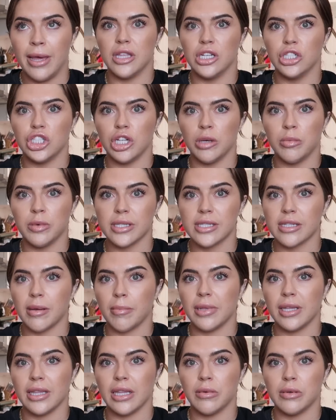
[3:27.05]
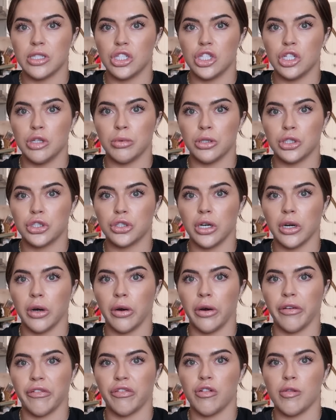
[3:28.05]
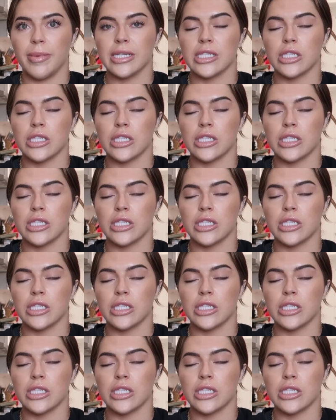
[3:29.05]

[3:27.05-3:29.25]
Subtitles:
The gym was something that was super triggering for me.